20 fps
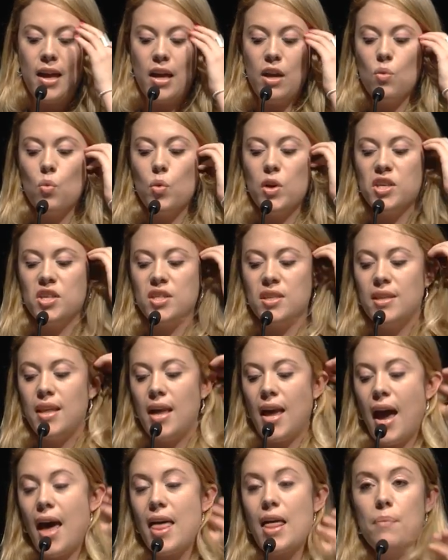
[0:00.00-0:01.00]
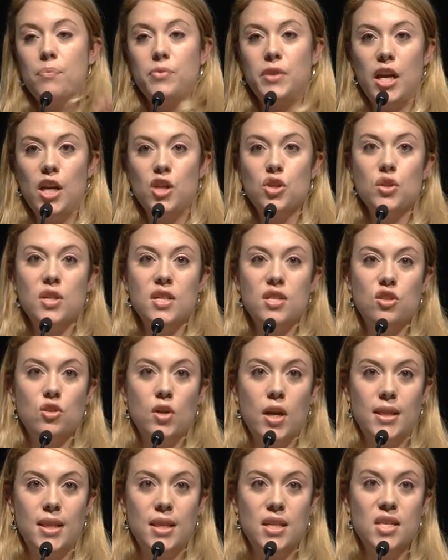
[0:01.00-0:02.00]
in which the adaptation
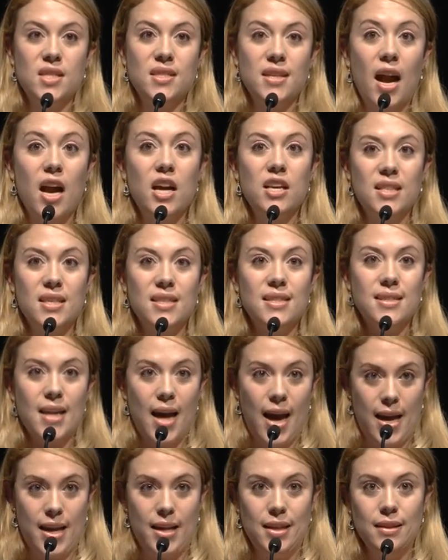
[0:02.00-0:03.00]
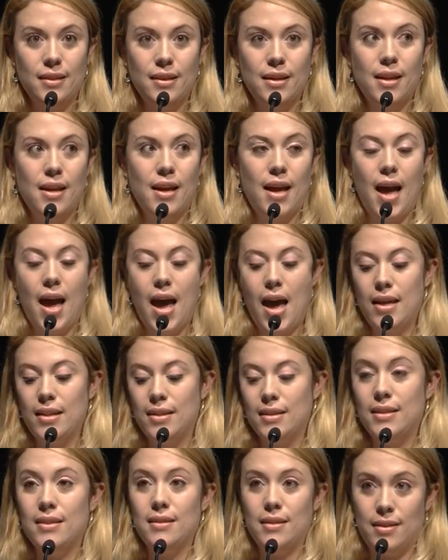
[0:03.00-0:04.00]
strategies are designed
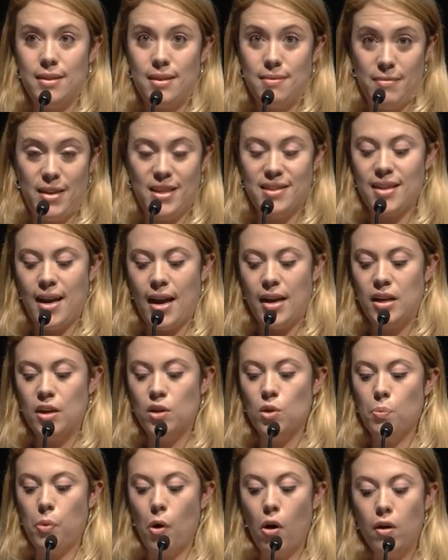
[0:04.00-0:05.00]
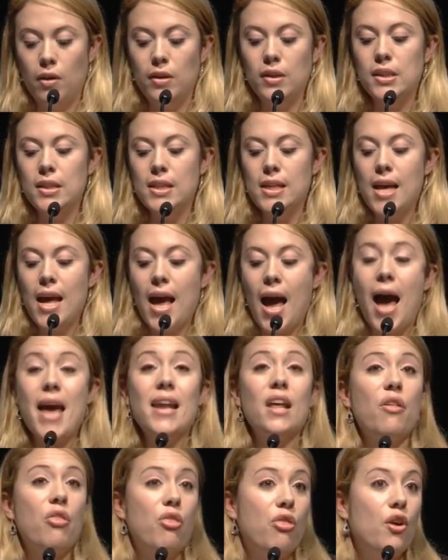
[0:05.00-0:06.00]
and decided upon,
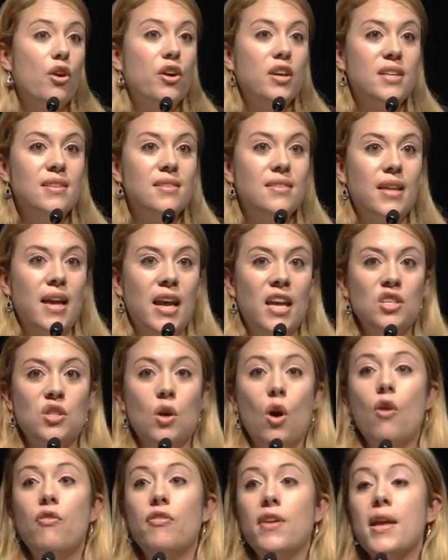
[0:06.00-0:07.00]
and a third stage of